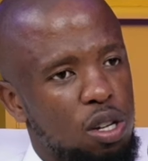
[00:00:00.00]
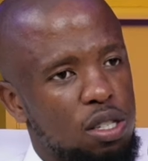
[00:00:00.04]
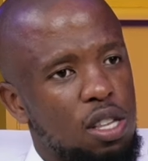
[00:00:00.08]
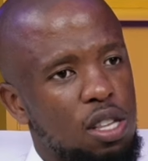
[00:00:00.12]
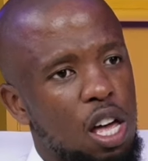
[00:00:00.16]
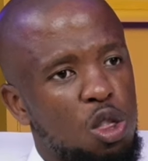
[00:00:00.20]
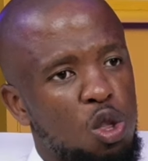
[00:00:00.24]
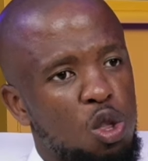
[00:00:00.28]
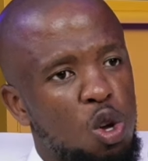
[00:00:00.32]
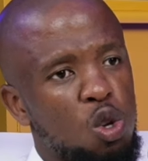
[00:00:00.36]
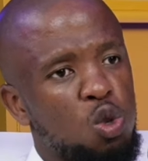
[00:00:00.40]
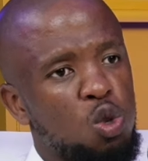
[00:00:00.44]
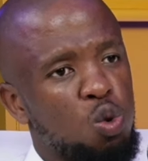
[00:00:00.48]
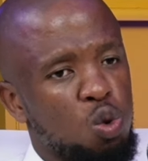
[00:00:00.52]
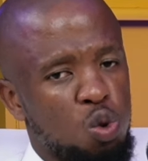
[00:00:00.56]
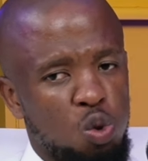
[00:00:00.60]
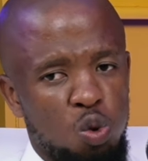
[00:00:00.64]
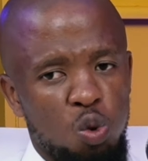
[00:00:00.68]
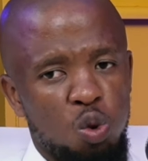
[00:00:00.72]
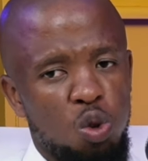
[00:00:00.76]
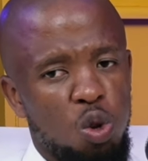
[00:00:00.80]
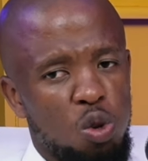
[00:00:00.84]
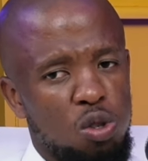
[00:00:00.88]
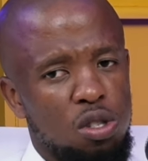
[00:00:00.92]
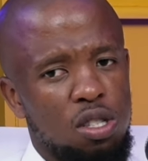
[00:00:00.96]
There are those who do
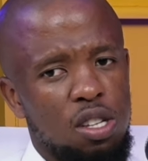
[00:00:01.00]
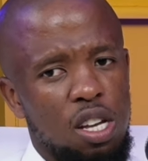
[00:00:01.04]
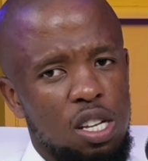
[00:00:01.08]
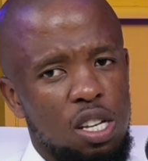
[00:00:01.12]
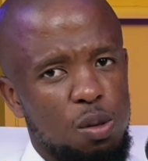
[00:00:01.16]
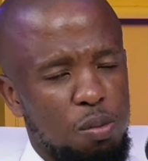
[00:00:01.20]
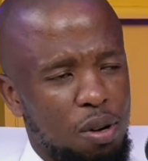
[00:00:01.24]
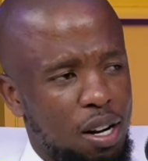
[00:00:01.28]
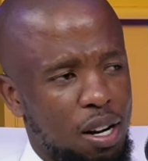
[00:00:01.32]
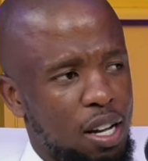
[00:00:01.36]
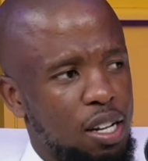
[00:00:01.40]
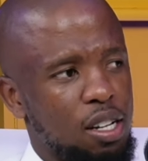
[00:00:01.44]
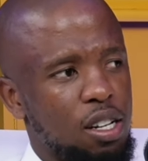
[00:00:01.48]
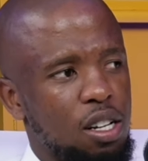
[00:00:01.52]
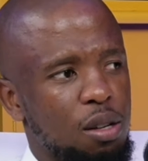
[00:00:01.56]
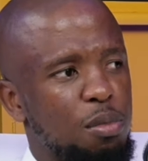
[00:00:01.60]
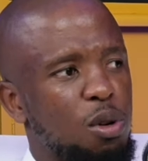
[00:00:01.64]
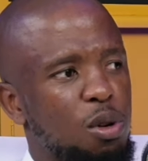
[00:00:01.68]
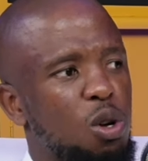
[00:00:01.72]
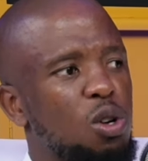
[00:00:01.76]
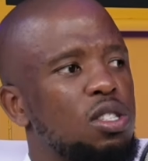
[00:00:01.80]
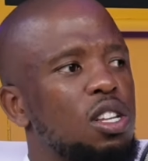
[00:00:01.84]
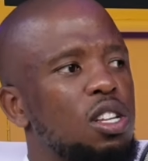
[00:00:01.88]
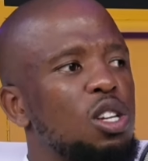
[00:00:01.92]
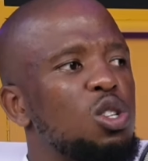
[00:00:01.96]
those things blindly
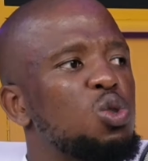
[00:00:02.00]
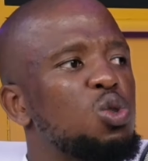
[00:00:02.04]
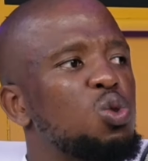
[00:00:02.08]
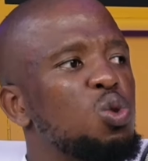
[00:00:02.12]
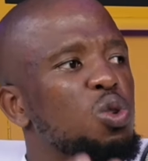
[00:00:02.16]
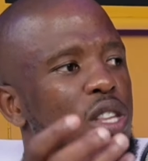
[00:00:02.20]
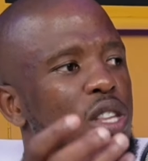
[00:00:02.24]
because mm. they, see, mm.